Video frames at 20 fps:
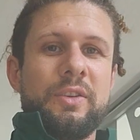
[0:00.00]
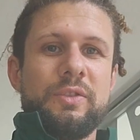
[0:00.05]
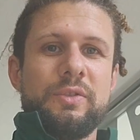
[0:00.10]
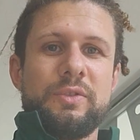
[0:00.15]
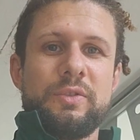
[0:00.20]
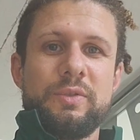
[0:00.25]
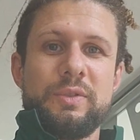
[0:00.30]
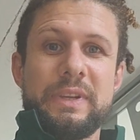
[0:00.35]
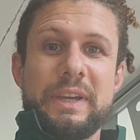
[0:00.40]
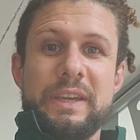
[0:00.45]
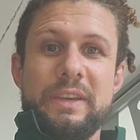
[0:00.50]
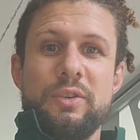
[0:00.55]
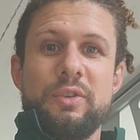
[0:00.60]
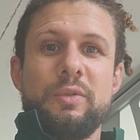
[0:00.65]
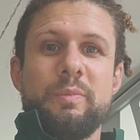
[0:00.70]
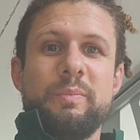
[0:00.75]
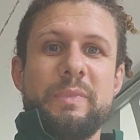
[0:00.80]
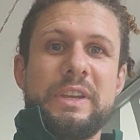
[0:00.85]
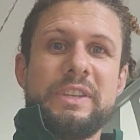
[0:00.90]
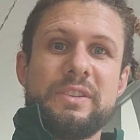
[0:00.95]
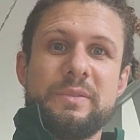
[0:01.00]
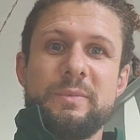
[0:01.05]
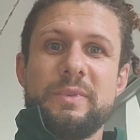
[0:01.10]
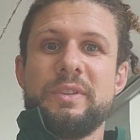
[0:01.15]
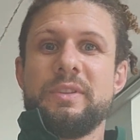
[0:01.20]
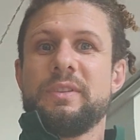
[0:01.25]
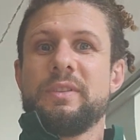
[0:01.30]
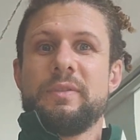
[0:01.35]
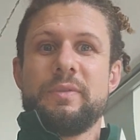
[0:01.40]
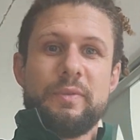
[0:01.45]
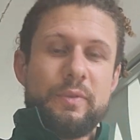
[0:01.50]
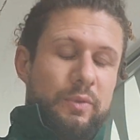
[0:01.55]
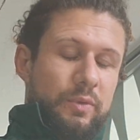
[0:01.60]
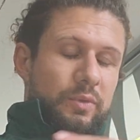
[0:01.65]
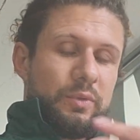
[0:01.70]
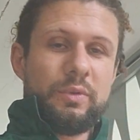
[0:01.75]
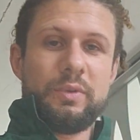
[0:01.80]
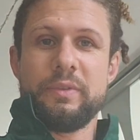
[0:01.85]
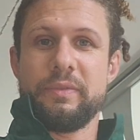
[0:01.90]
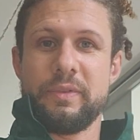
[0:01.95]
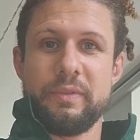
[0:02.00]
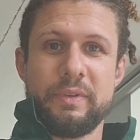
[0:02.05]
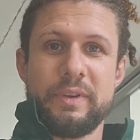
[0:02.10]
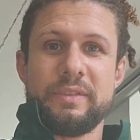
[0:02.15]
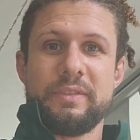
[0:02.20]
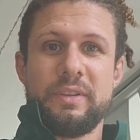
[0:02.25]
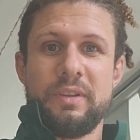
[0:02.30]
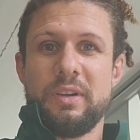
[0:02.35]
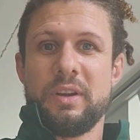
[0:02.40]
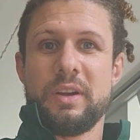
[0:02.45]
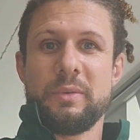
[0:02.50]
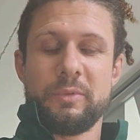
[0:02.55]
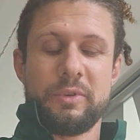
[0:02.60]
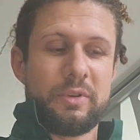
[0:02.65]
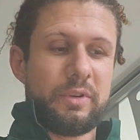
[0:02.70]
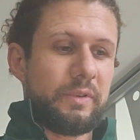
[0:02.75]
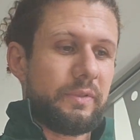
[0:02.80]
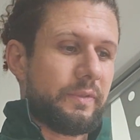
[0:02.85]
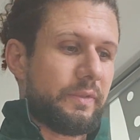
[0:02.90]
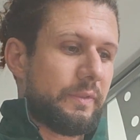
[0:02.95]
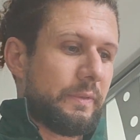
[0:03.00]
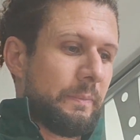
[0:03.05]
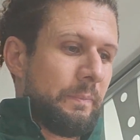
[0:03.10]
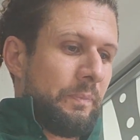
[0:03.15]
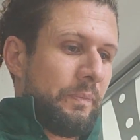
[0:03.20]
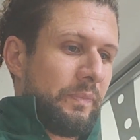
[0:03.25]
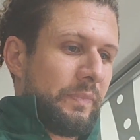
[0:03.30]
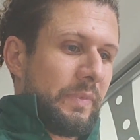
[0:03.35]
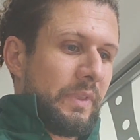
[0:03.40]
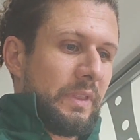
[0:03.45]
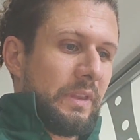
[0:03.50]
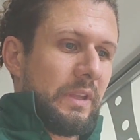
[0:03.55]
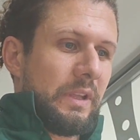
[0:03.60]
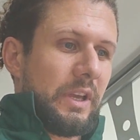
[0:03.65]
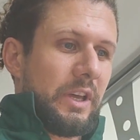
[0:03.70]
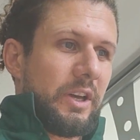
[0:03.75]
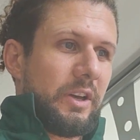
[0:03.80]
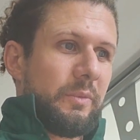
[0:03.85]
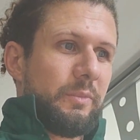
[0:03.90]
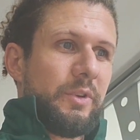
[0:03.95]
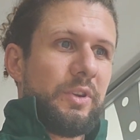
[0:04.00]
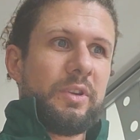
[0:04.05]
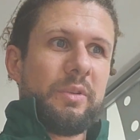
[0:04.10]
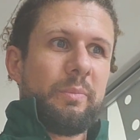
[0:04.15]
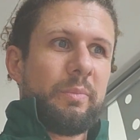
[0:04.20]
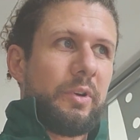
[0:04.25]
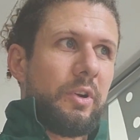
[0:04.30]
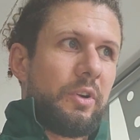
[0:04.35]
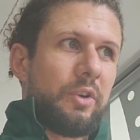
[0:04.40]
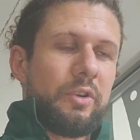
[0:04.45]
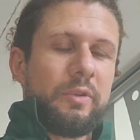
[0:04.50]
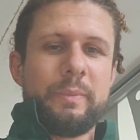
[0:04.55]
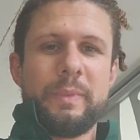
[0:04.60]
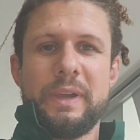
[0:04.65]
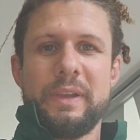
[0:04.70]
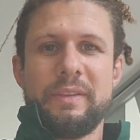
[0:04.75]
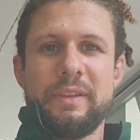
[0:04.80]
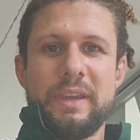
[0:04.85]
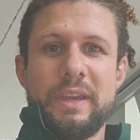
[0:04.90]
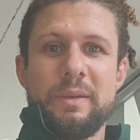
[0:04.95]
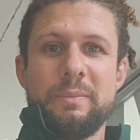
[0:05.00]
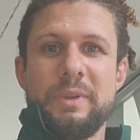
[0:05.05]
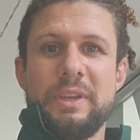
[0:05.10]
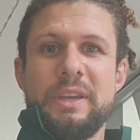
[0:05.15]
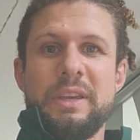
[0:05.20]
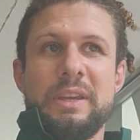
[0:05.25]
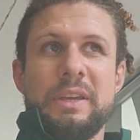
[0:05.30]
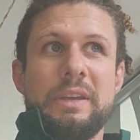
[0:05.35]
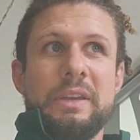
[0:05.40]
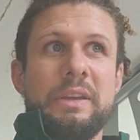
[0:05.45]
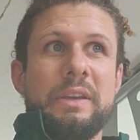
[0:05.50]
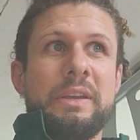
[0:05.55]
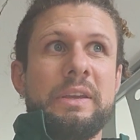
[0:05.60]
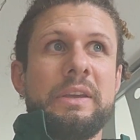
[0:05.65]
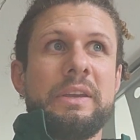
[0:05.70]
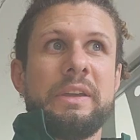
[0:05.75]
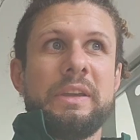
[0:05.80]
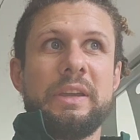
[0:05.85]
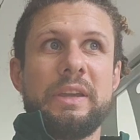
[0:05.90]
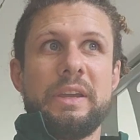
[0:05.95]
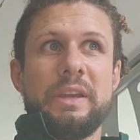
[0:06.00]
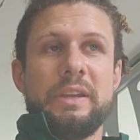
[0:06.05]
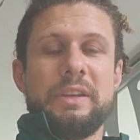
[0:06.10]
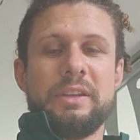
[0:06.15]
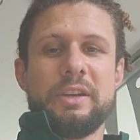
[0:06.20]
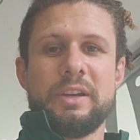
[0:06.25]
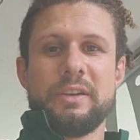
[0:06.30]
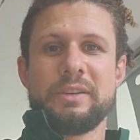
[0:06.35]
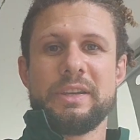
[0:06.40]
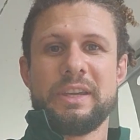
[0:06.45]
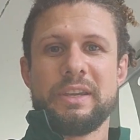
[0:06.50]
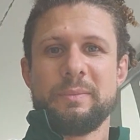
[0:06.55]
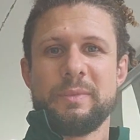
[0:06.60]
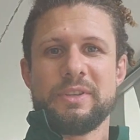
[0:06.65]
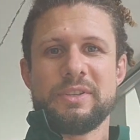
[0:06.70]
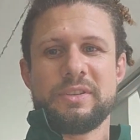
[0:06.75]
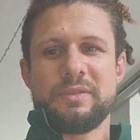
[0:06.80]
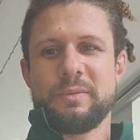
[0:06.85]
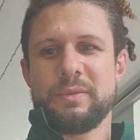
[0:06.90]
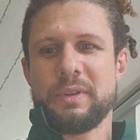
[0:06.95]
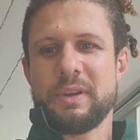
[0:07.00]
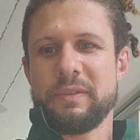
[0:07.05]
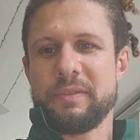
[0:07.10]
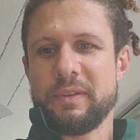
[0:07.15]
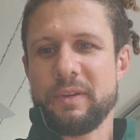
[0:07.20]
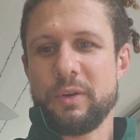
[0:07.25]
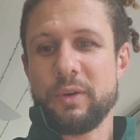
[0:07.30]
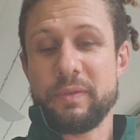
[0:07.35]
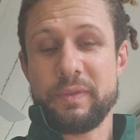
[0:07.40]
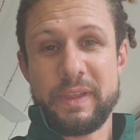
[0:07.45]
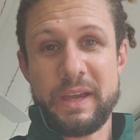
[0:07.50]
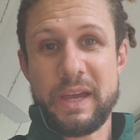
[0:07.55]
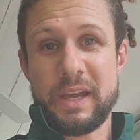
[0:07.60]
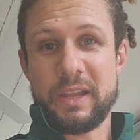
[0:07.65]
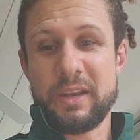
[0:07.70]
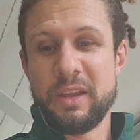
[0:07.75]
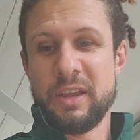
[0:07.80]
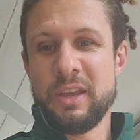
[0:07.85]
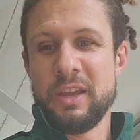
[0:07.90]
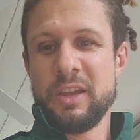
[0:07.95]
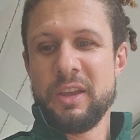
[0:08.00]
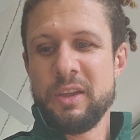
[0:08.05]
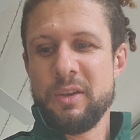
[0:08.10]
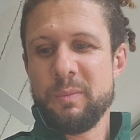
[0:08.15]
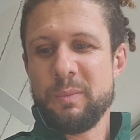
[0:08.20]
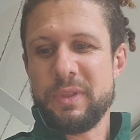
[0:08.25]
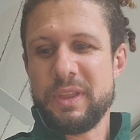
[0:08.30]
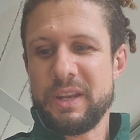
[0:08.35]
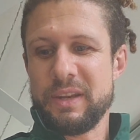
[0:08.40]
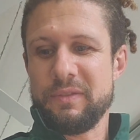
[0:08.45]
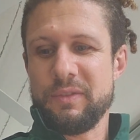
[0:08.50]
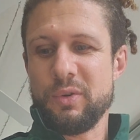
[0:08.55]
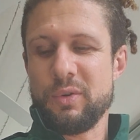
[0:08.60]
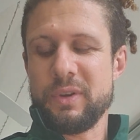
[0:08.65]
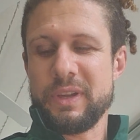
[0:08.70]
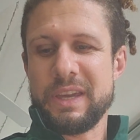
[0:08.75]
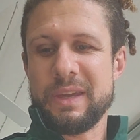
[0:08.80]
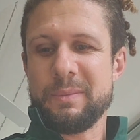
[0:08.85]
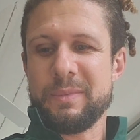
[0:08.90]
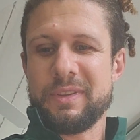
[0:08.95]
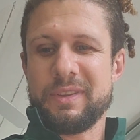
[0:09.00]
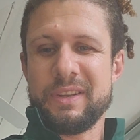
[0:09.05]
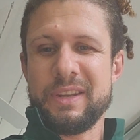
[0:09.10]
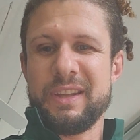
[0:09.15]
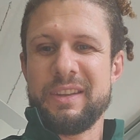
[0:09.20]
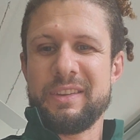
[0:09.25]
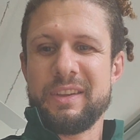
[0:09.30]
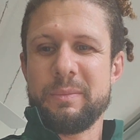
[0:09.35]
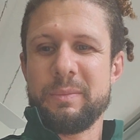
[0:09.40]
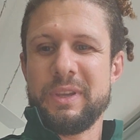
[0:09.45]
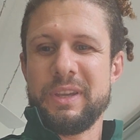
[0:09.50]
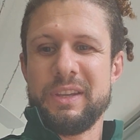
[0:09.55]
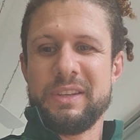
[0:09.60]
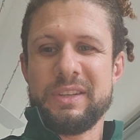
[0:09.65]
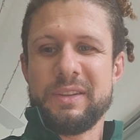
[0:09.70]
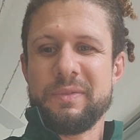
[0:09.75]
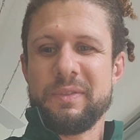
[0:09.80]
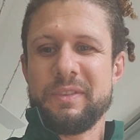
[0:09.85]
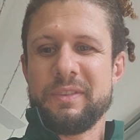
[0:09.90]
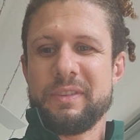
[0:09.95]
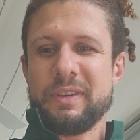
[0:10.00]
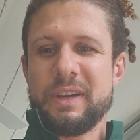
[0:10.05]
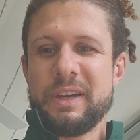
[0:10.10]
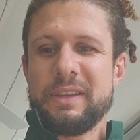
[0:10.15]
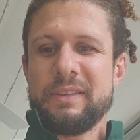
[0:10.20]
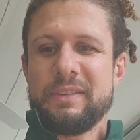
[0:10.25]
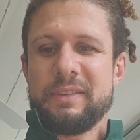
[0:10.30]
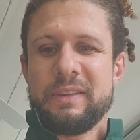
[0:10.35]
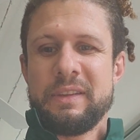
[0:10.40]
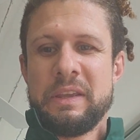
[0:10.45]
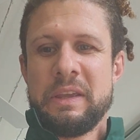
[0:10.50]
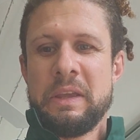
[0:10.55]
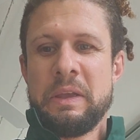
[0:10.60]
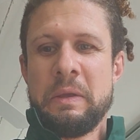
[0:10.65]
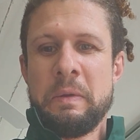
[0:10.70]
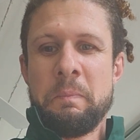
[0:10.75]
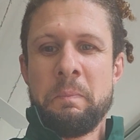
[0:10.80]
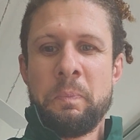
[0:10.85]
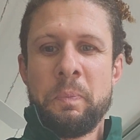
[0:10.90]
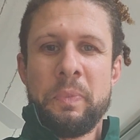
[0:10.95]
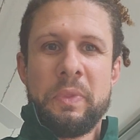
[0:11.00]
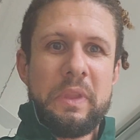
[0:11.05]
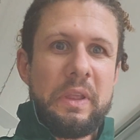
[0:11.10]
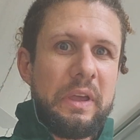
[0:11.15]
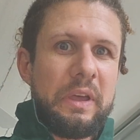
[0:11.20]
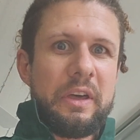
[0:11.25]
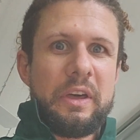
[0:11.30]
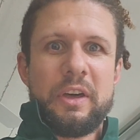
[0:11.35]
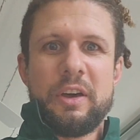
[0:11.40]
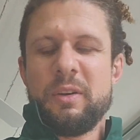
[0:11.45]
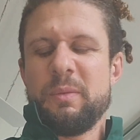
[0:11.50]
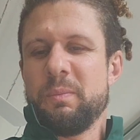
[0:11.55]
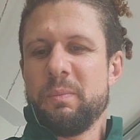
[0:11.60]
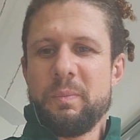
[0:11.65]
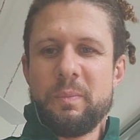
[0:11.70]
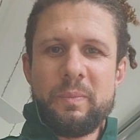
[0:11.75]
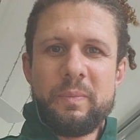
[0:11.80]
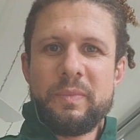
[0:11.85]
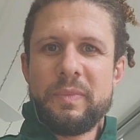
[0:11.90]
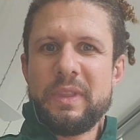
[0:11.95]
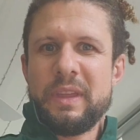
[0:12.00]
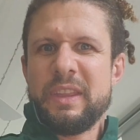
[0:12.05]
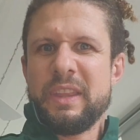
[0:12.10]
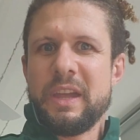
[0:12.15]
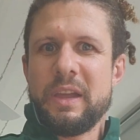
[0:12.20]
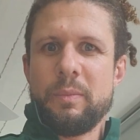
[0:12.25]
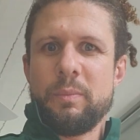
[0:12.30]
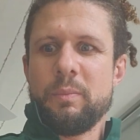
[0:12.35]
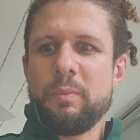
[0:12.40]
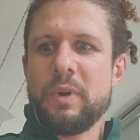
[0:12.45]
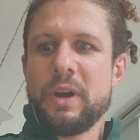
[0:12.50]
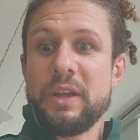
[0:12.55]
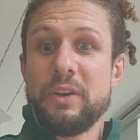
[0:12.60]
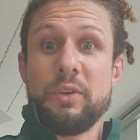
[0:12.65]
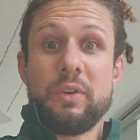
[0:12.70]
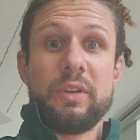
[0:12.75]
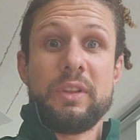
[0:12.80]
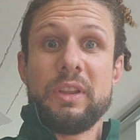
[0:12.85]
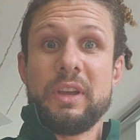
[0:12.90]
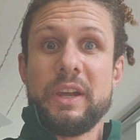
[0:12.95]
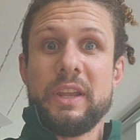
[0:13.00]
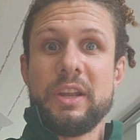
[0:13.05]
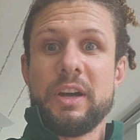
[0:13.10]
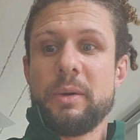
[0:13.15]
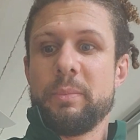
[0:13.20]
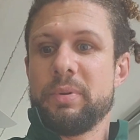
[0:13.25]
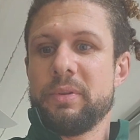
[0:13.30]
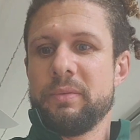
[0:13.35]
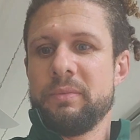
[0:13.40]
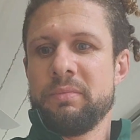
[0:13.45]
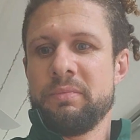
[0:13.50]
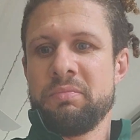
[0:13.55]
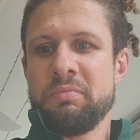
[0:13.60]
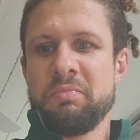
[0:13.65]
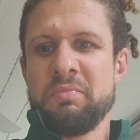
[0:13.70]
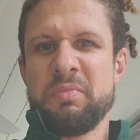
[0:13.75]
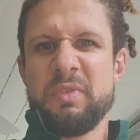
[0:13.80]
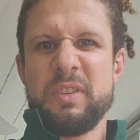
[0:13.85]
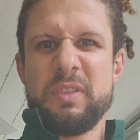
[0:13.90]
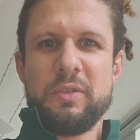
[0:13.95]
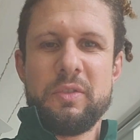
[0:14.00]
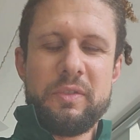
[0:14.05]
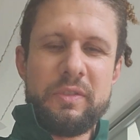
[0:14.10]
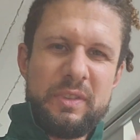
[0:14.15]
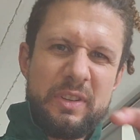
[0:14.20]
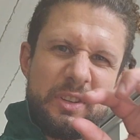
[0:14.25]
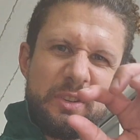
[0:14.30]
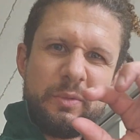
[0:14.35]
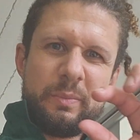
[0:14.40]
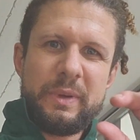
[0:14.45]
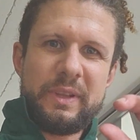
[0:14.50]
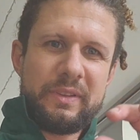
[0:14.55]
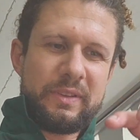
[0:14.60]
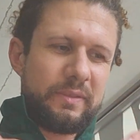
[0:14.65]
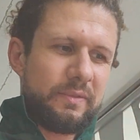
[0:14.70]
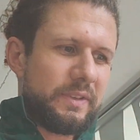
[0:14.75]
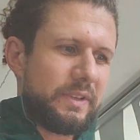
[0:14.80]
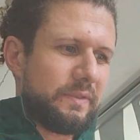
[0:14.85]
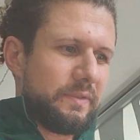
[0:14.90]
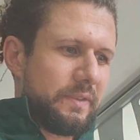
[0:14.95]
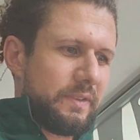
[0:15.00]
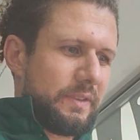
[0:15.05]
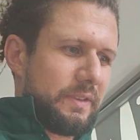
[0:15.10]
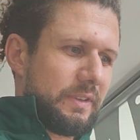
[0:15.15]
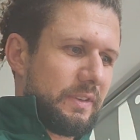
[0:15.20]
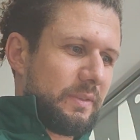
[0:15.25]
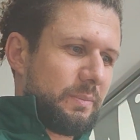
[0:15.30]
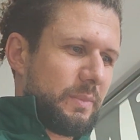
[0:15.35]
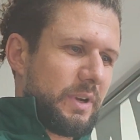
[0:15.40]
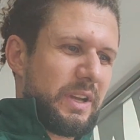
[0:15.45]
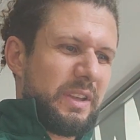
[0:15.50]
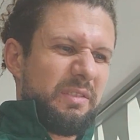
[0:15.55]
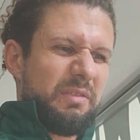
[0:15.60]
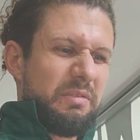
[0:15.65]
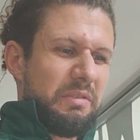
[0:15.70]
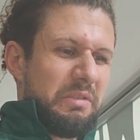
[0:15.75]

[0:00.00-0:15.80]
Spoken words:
to take your measurements for all of the rest of your armor off. You can borrow a mate's Gambi and take measurements off that, but then if your gambeson ends up being a different size, then that might not line up, and those little bits of differences might,